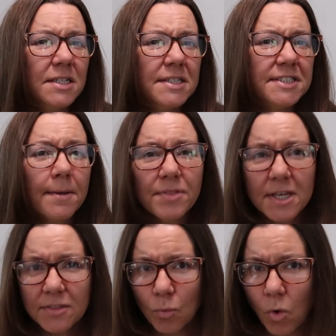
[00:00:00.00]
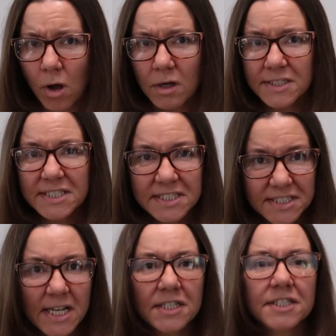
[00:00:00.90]
Something in the Walls is
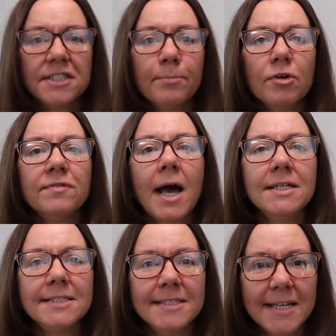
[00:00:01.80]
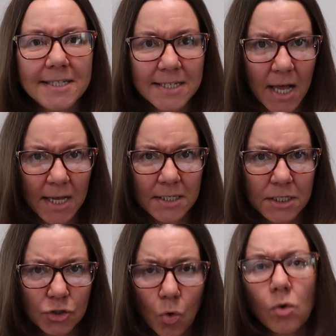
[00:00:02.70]
set in the summer of 1989
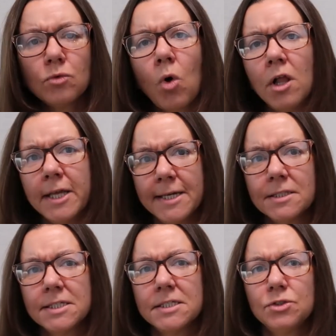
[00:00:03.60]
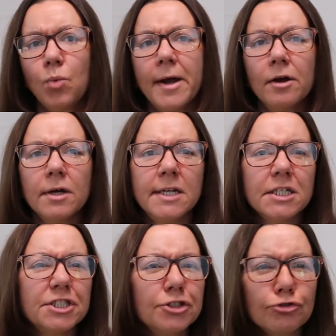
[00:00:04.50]
in Cornwall, England, where an
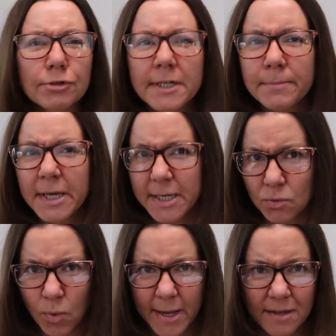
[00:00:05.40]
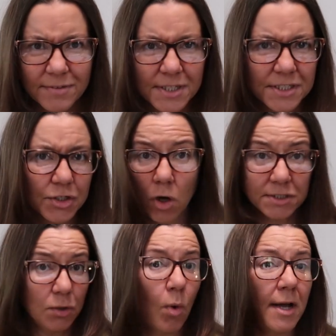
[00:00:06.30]
extreme heat wave is
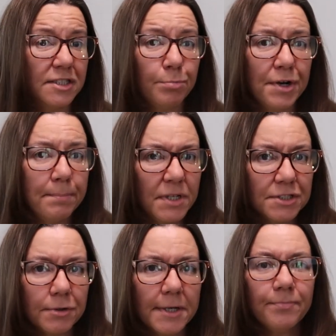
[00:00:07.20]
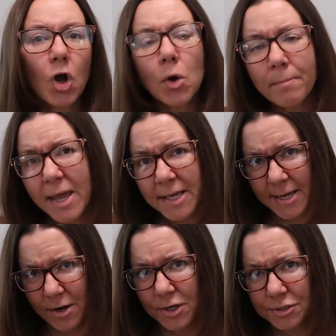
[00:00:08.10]
causing widespread misery. Our main
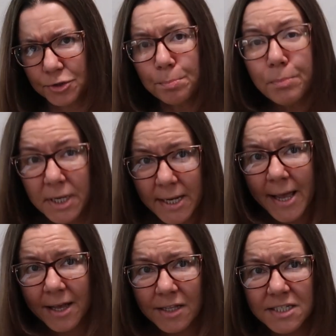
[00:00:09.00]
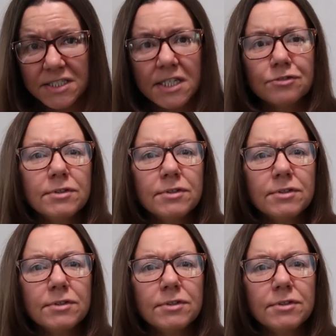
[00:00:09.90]
character, Mina Ellis, has